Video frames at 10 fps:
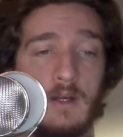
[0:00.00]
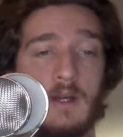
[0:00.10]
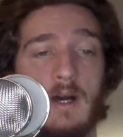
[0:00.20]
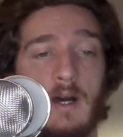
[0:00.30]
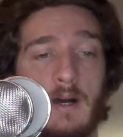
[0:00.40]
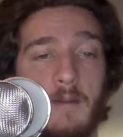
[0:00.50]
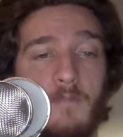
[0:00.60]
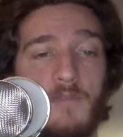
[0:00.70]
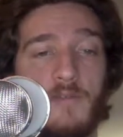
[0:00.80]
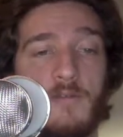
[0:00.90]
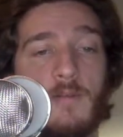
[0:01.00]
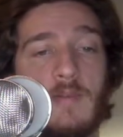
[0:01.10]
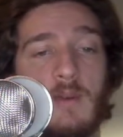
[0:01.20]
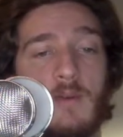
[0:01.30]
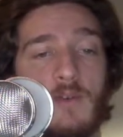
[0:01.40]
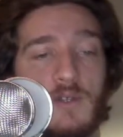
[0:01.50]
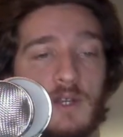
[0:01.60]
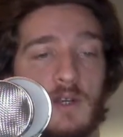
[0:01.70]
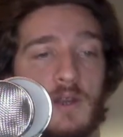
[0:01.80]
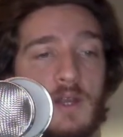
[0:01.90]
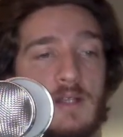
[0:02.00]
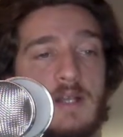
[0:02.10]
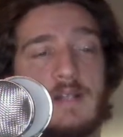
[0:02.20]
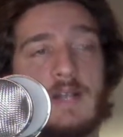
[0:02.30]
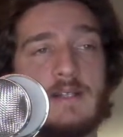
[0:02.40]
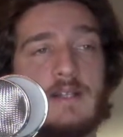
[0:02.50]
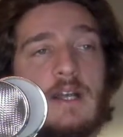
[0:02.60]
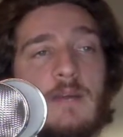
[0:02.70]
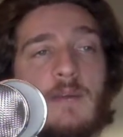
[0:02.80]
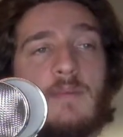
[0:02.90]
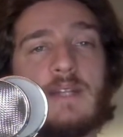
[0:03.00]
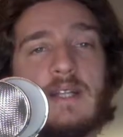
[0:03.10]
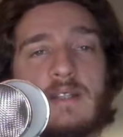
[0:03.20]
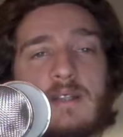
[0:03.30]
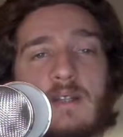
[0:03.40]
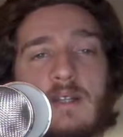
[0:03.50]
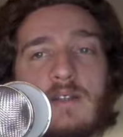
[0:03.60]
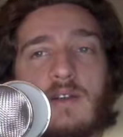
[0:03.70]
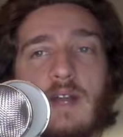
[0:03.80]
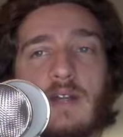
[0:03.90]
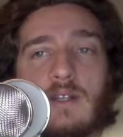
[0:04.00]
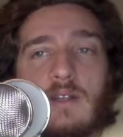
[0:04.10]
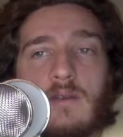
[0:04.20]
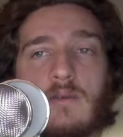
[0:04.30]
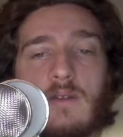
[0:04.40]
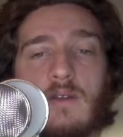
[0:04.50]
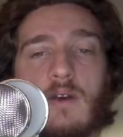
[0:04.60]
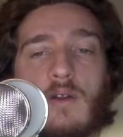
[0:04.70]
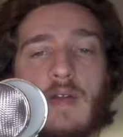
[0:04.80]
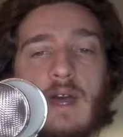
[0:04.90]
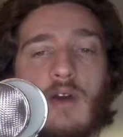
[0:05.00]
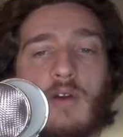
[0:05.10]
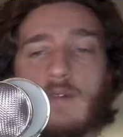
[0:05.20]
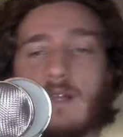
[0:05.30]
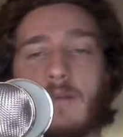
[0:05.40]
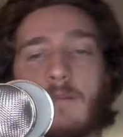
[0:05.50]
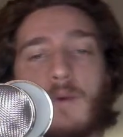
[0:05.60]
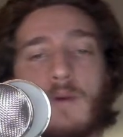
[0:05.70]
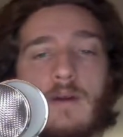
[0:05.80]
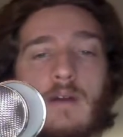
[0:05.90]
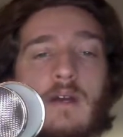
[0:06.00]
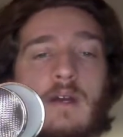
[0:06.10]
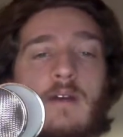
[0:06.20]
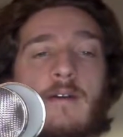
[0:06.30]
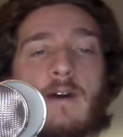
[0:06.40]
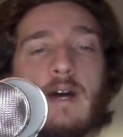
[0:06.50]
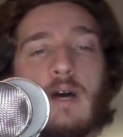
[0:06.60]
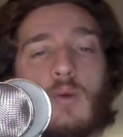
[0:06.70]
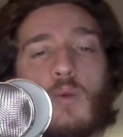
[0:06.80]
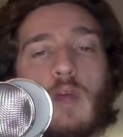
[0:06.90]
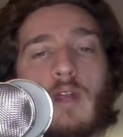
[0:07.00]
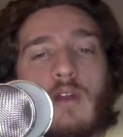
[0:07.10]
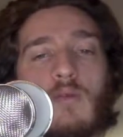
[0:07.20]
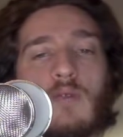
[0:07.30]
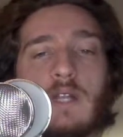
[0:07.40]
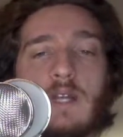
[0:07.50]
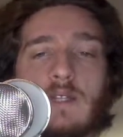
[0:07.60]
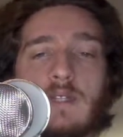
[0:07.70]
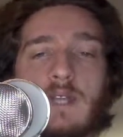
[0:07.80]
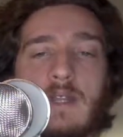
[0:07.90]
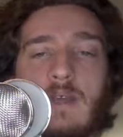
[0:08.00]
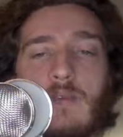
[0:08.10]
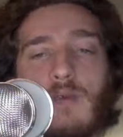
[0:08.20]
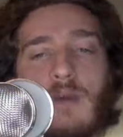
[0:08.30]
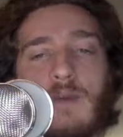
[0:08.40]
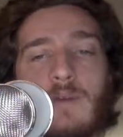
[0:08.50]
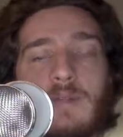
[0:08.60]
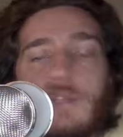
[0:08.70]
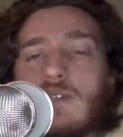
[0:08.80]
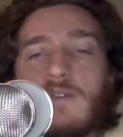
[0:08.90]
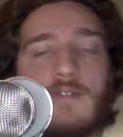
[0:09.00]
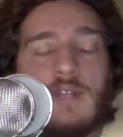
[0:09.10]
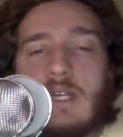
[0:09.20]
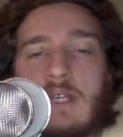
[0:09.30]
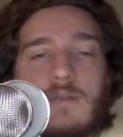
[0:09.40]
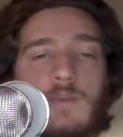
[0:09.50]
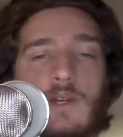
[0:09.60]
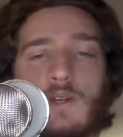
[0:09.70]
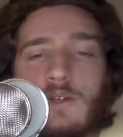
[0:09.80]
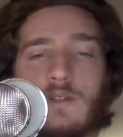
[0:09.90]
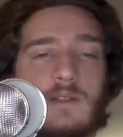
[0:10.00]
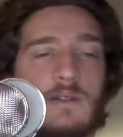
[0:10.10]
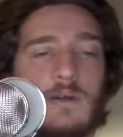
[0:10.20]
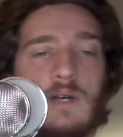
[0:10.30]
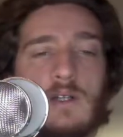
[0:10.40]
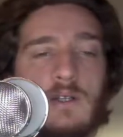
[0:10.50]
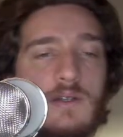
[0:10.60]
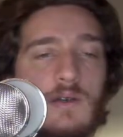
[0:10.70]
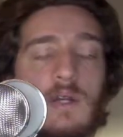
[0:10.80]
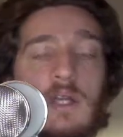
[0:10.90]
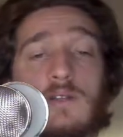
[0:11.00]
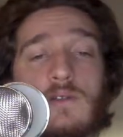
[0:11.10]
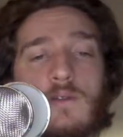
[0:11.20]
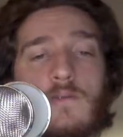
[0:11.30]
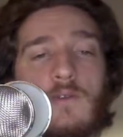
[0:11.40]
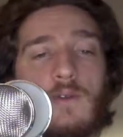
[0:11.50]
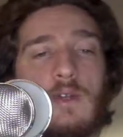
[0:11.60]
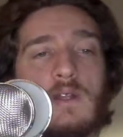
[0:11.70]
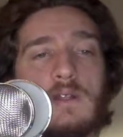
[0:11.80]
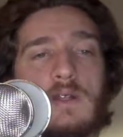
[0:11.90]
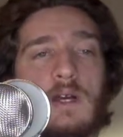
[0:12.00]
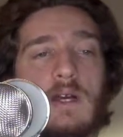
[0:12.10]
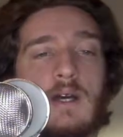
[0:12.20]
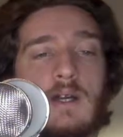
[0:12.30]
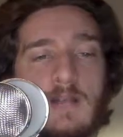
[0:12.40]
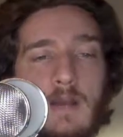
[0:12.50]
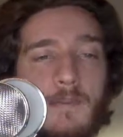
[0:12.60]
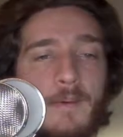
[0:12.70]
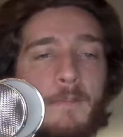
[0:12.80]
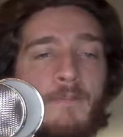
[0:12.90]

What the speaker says: From there, we've also got things like text alignment, but that's not actually that overly important. We're not really going to set the parameter position for these because I just don't need to for this example.